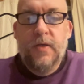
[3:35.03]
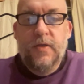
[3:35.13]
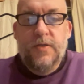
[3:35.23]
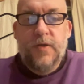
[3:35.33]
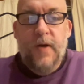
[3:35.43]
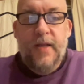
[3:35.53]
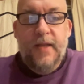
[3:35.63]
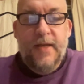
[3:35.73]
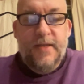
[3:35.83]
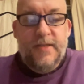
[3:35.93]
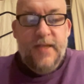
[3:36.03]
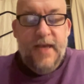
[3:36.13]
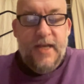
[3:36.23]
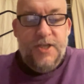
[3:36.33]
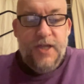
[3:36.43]
So I'd like to see
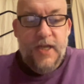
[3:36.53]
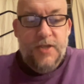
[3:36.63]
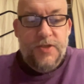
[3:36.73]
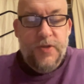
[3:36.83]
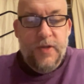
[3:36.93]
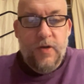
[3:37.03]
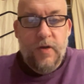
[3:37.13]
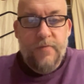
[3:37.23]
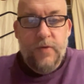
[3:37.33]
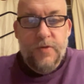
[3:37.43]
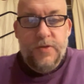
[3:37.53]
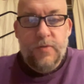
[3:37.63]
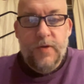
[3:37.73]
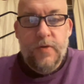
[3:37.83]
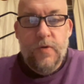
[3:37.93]
that change so that all votes are
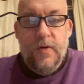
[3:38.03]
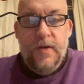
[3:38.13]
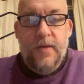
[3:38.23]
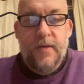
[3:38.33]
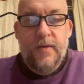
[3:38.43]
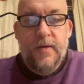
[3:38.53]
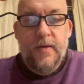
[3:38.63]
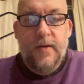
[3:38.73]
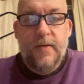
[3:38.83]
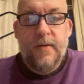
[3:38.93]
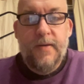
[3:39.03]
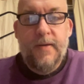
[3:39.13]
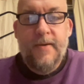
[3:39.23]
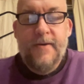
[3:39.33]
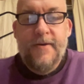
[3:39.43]
recorded
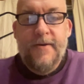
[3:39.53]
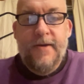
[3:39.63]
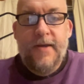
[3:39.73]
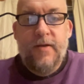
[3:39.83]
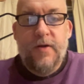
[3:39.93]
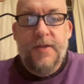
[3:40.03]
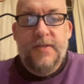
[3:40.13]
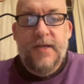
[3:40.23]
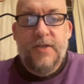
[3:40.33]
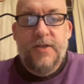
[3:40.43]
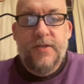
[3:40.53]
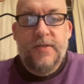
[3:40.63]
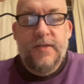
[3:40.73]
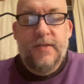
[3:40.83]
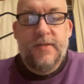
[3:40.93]
in all the
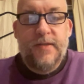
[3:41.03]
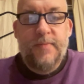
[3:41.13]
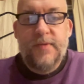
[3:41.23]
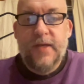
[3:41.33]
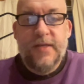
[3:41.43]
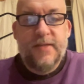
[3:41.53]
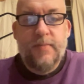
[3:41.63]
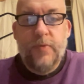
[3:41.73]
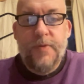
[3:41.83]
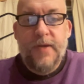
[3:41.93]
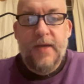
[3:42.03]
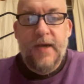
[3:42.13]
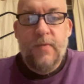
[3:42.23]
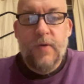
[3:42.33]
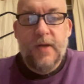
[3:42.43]
sessions. It seems like a simple thing.
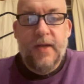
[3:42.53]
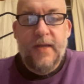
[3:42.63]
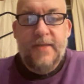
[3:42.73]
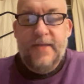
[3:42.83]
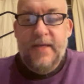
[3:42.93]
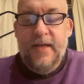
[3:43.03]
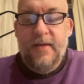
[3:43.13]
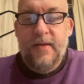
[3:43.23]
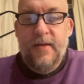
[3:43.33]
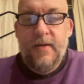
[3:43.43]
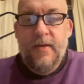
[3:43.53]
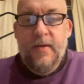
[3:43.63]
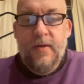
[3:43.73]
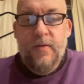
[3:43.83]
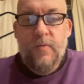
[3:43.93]
I work in IT, and
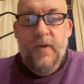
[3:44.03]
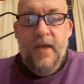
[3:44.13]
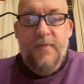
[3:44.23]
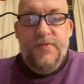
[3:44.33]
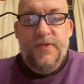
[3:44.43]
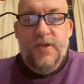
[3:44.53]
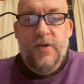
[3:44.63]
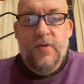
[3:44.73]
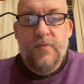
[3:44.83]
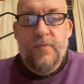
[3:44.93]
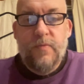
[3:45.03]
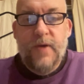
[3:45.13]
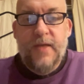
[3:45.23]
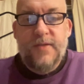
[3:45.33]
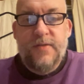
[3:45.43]
we have secure
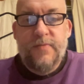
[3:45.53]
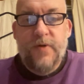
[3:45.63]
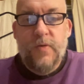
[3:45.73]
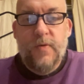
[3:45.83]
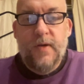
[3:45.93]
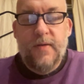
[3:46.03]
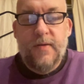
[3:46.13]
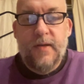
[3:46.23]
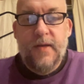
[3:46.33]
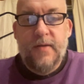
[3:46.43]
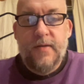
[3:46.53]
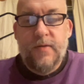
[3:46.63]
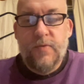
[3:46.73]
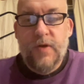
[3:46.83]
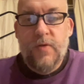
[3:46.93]
ways to vote and
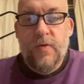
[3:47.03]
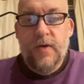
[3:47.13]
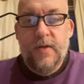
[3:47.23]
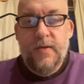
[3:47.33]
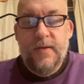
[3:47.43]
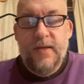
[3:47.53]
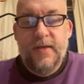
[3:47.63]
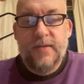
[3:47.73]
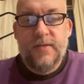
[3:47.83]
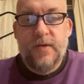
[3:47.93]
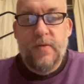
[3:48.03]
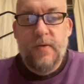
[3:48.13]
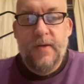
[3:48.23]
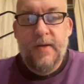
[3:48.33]
to record things, so